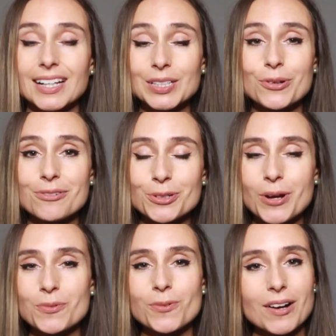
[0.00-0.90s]
Hello
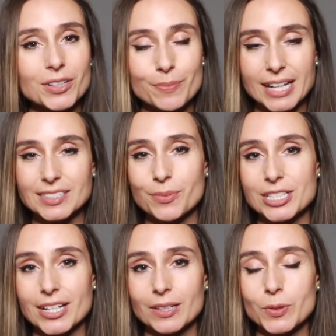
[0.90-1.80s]
everyone, welcome back to my
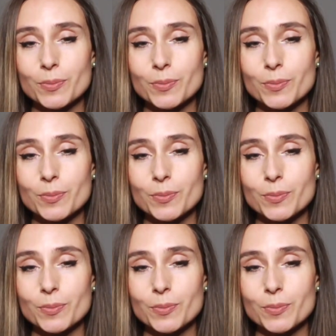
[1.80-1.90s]
channel.